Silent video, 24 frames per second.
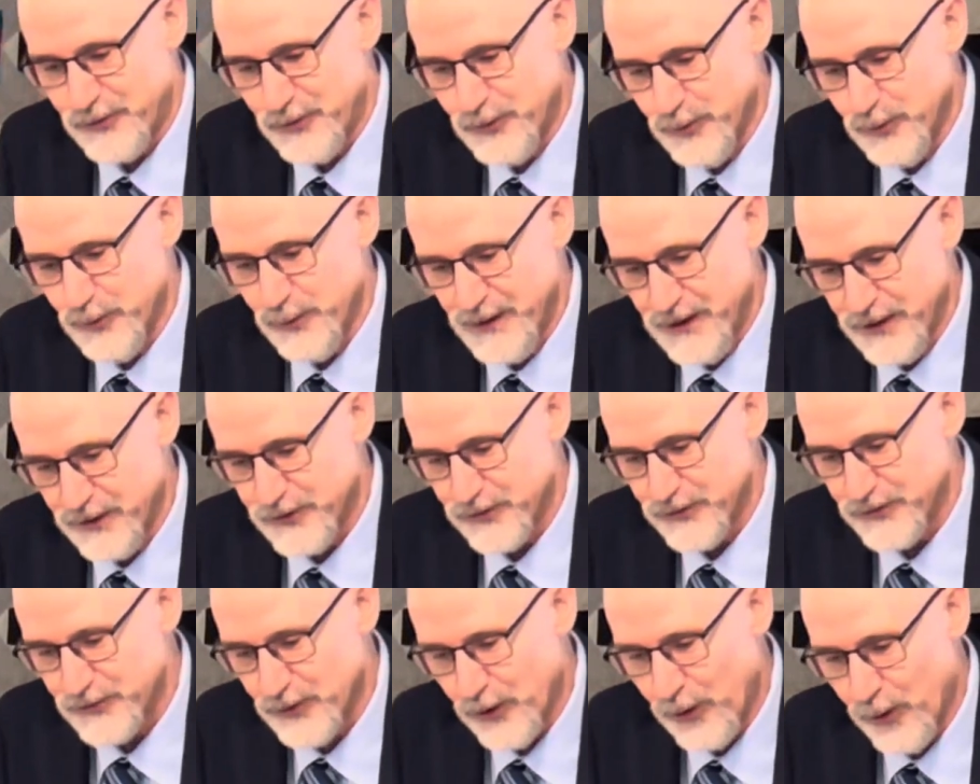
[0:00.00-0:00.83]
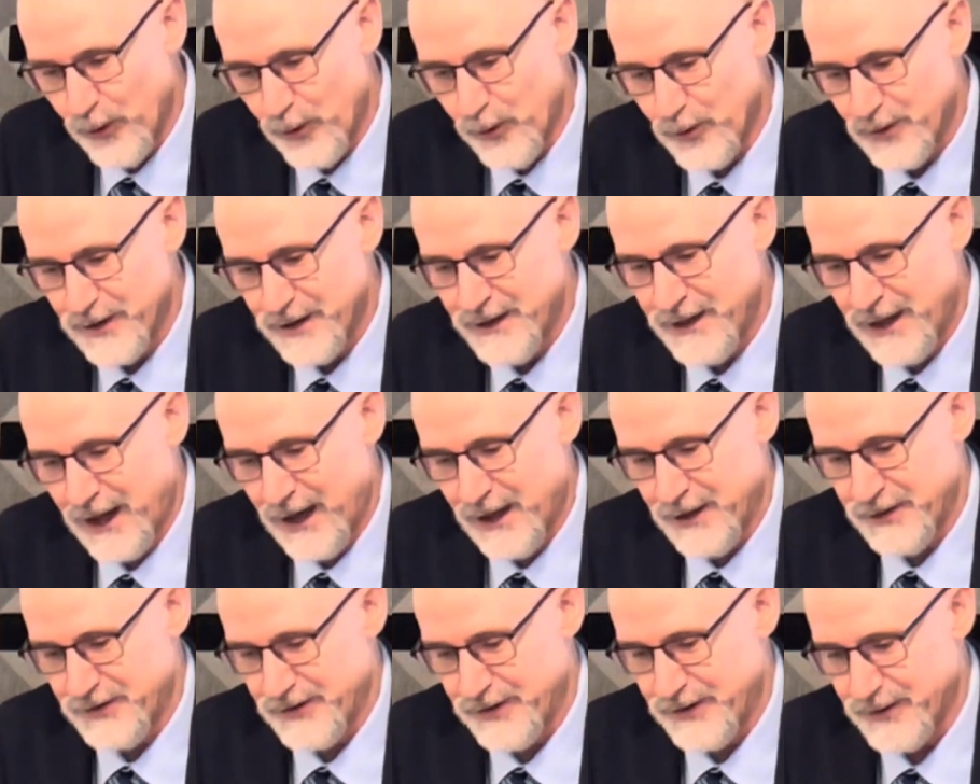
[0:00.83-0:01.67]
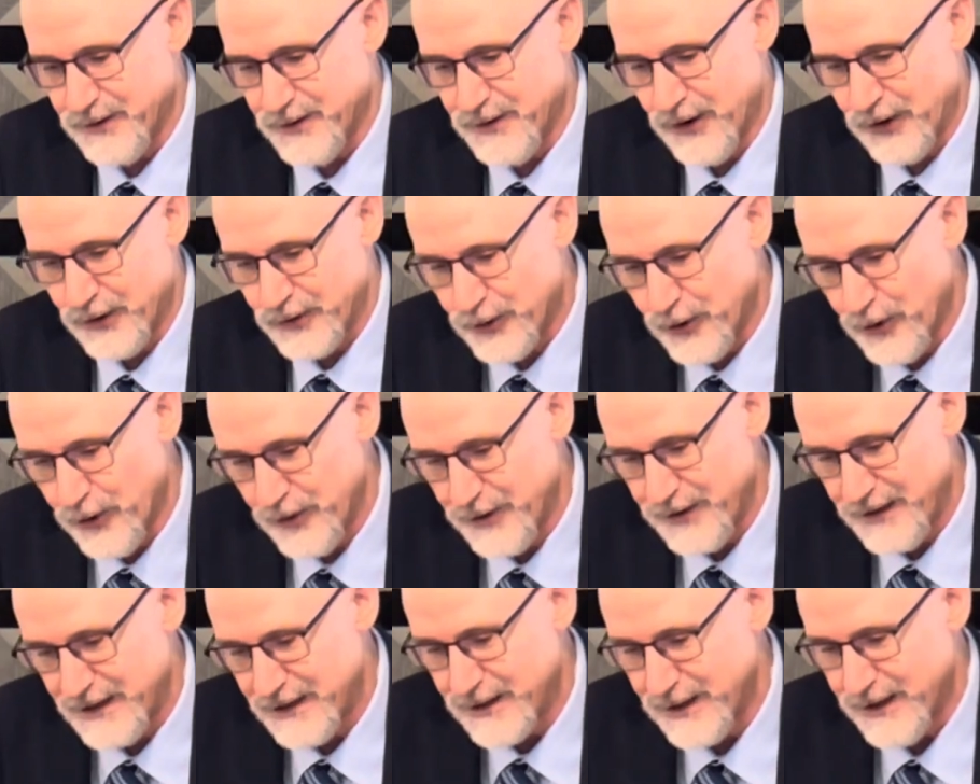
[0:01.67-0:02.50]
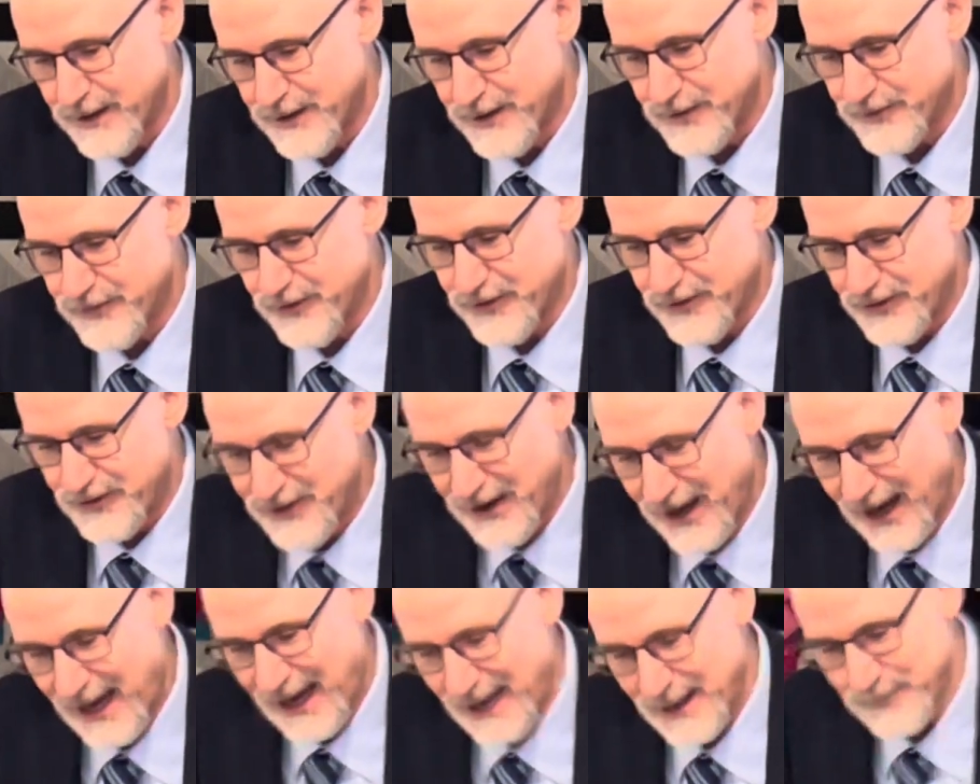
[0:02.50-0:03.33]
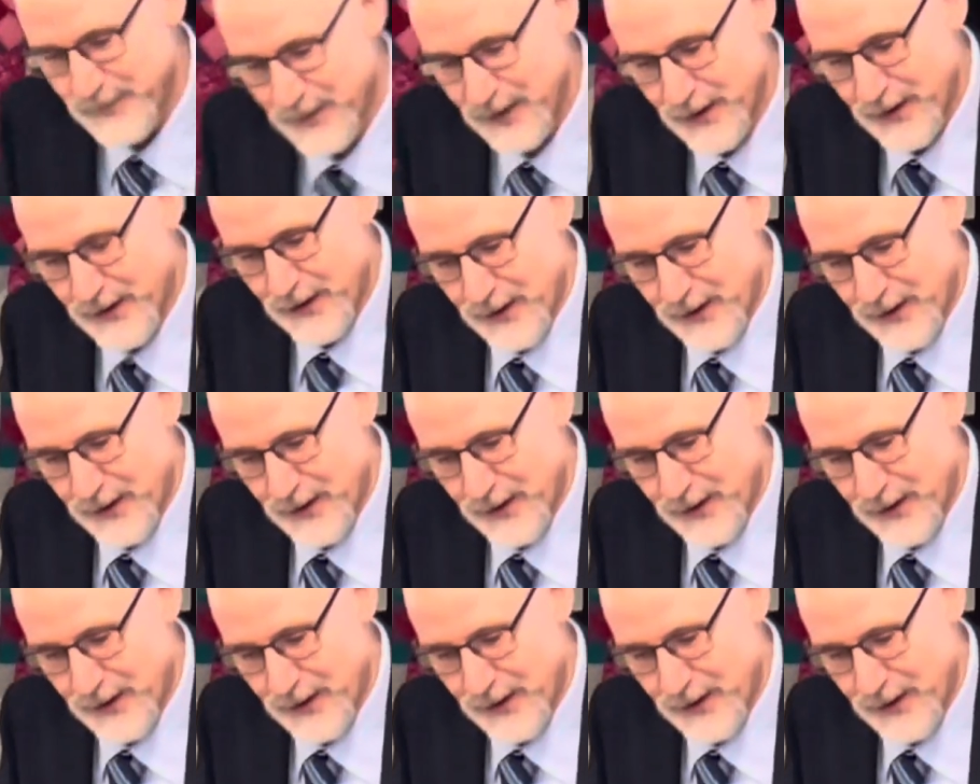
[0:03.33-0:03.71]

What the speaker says: 2 years old and under, according to the time